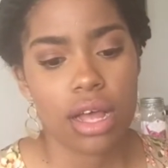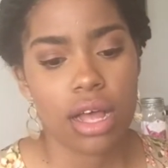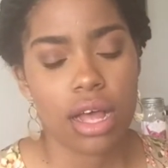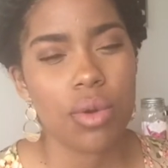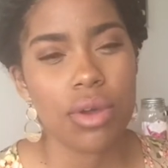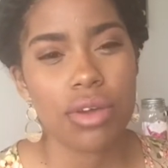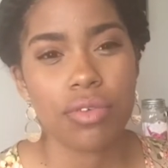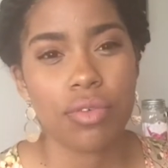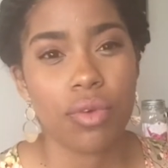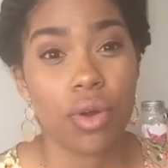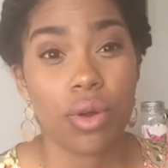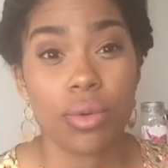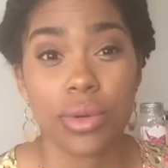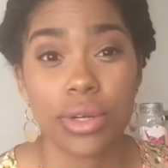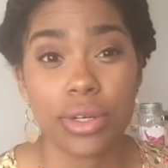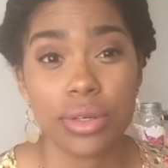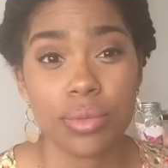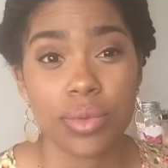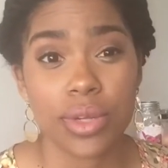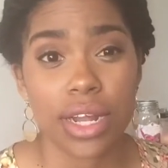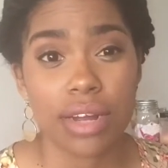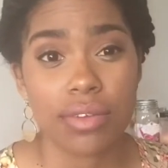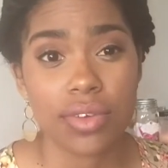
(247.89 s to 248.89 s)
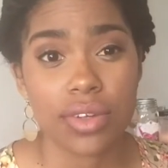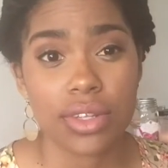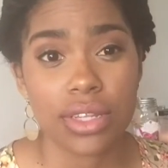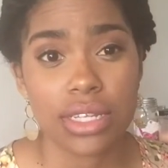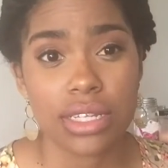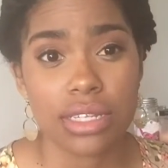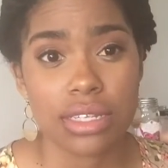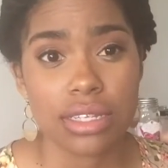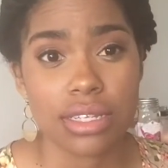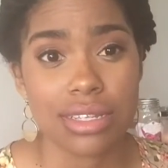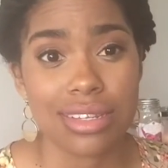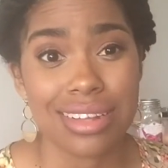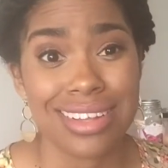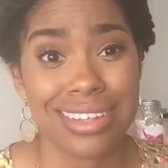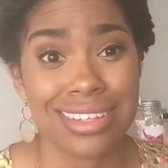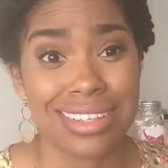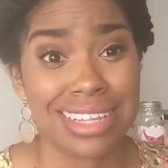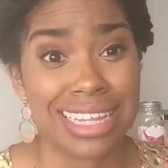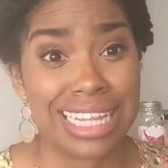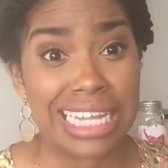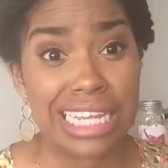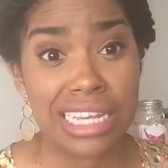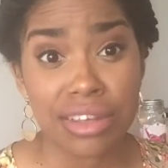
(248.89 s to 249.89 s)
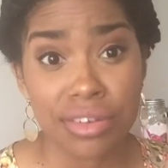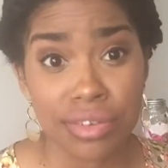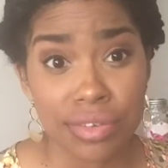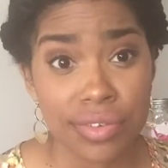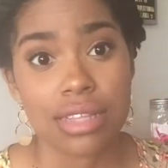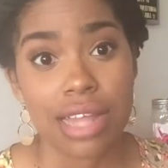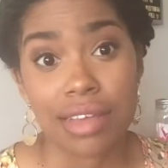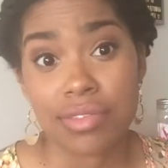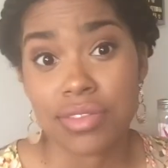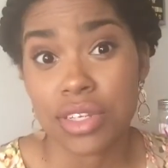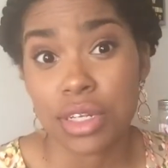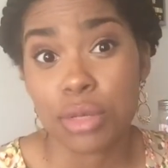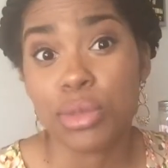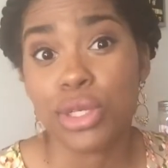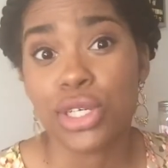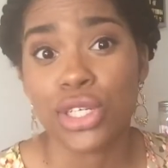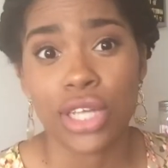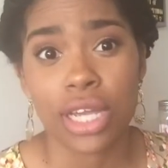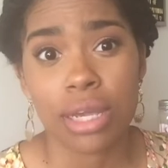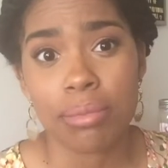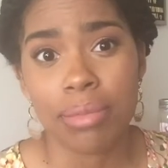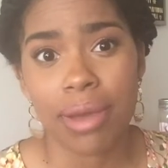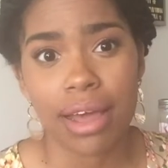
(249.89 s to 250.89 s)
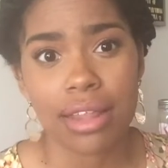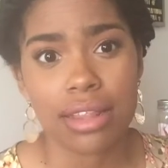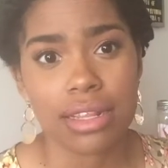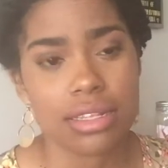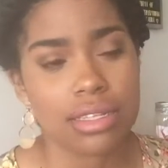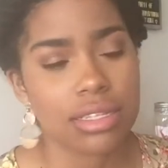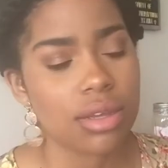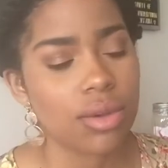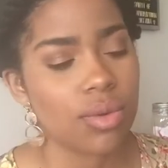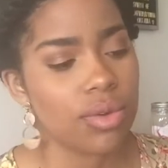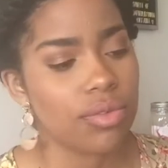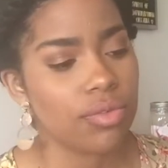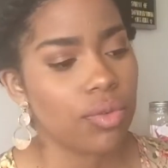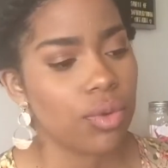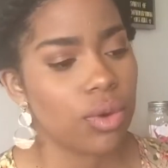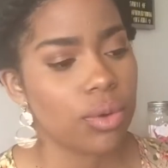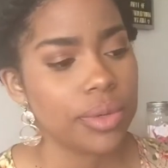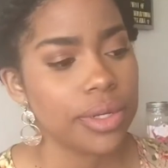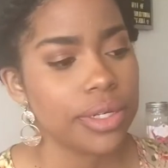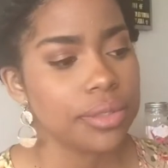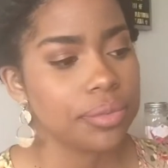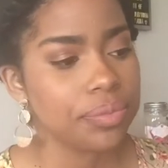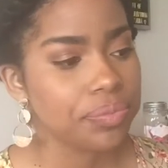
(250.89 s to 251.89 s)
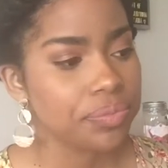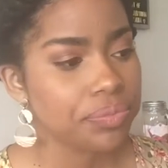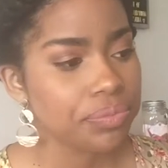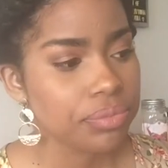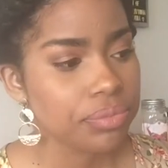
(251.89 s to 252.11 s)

Going forward, whenever this does lift, life's going to be shaped by this going forward.